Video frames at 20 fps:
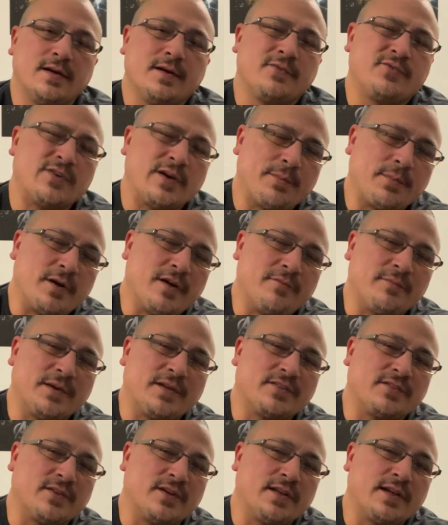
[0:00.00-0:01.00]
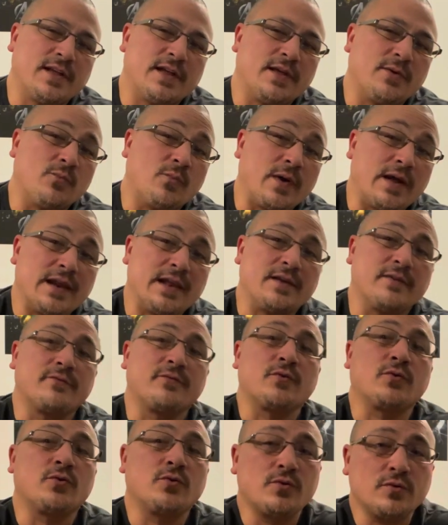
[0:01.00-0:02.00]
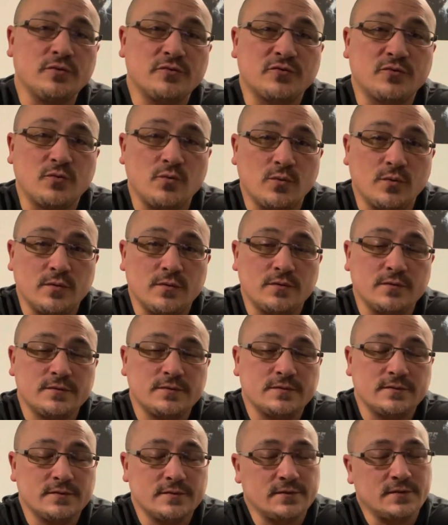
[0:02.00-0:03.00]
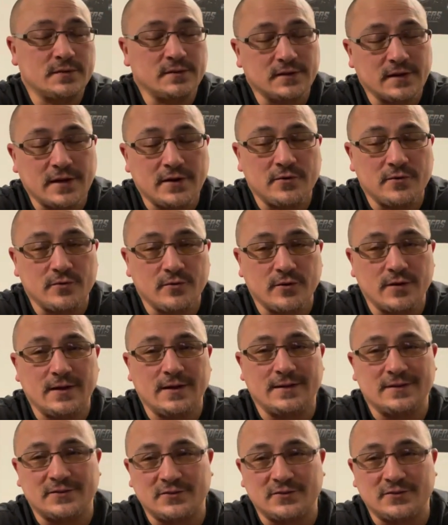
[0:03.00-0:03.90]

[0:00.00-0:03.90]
dropping off my son, and waiting for her school to let her in.